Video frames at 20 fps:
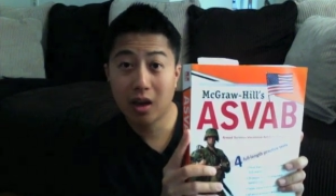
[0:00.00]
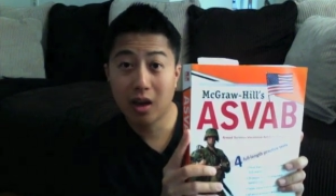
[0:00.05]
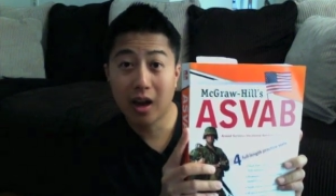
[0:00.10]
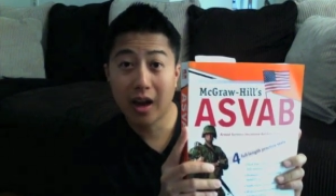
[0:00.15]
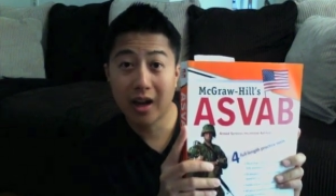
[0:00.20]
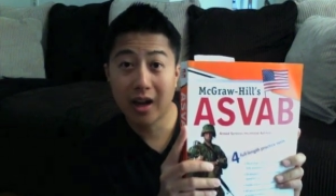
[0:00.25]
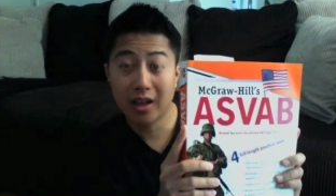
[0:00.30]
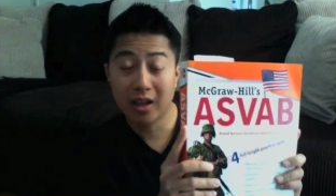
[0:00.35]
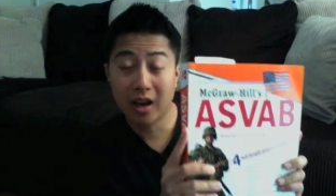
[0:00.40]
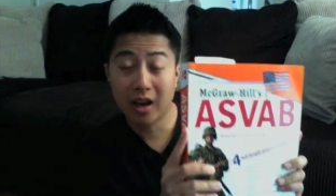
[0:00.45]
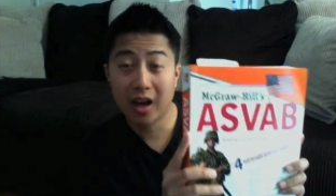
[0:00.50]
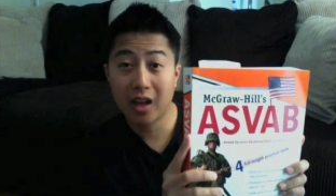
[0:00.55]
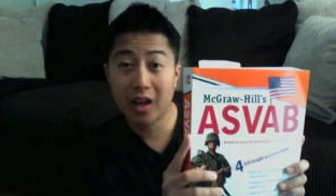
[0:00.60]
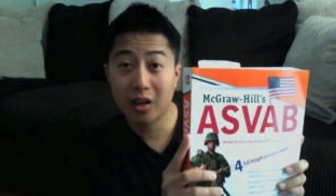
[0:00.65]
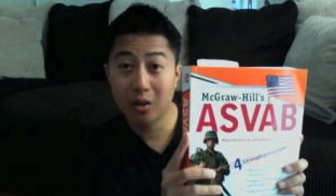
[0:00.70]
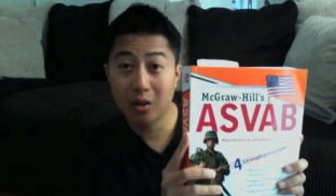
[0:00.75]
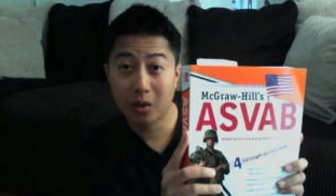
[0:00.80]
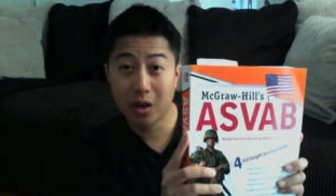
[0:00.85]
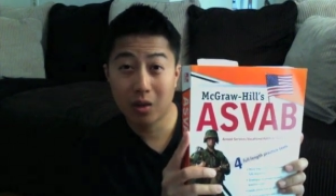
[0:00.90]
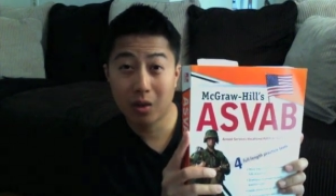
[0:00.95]
I'd highly
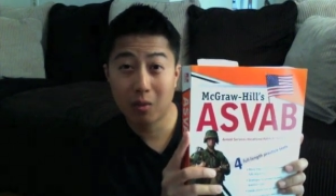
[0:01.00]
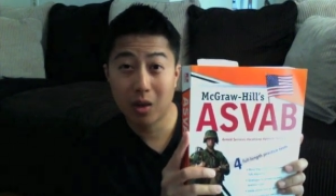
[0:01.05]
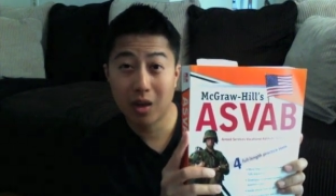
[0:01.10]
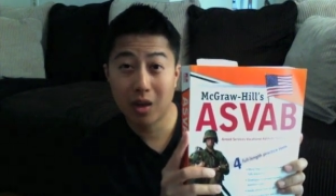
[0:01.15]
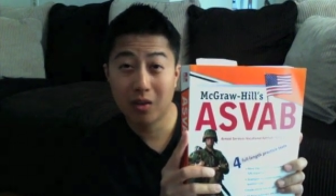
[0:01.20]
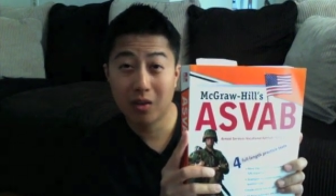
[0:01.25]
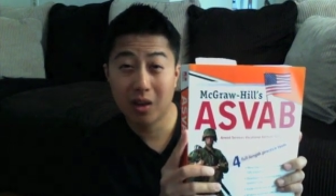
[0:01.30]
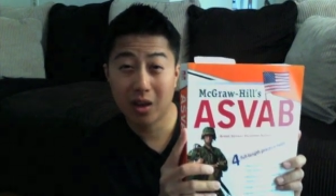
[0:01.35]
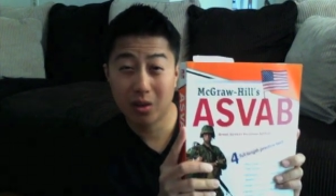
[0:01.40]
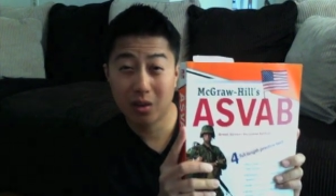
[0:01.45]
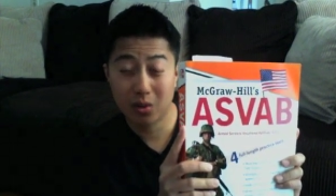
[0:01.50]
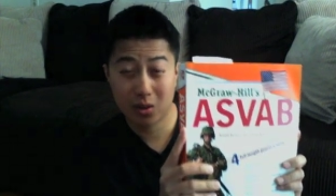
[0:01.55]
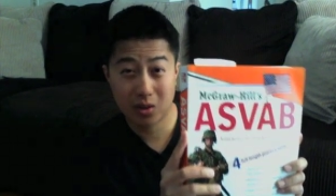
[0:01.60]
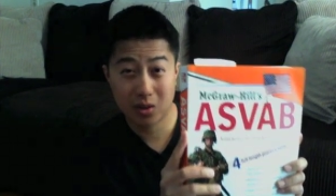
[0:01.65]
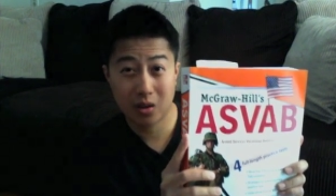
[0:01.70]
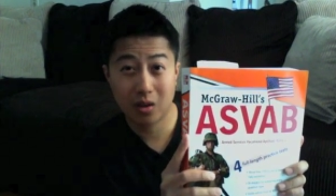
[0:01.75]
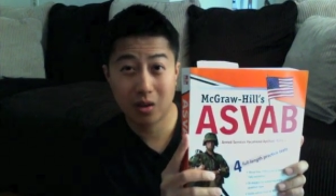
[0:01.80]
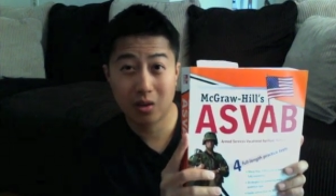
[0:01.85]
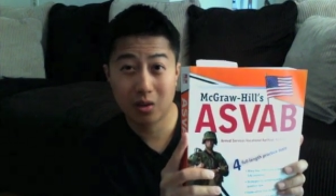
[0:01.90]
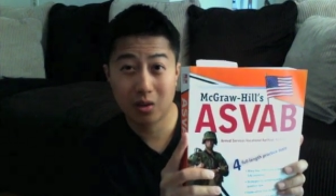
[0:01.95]
recommend that you
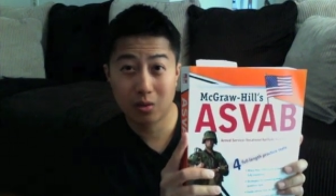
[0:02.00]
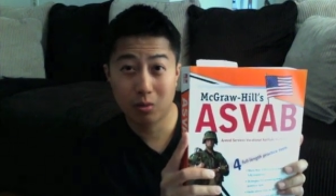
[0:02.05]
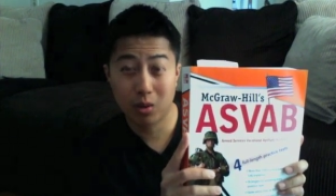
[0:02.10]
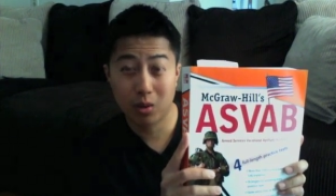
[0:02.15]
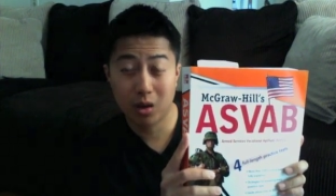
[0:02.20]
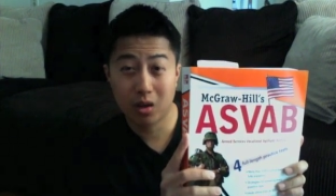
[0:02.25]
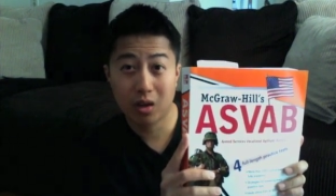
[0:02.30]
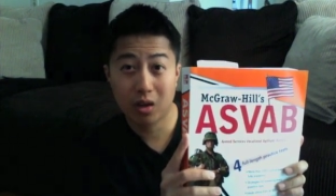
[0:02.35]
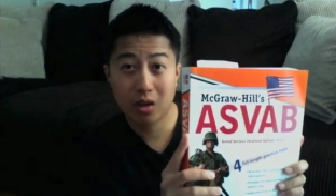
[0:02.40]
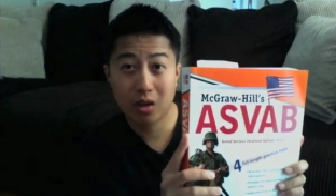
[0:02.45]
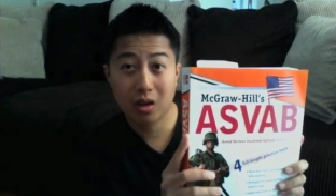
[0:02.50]
study this book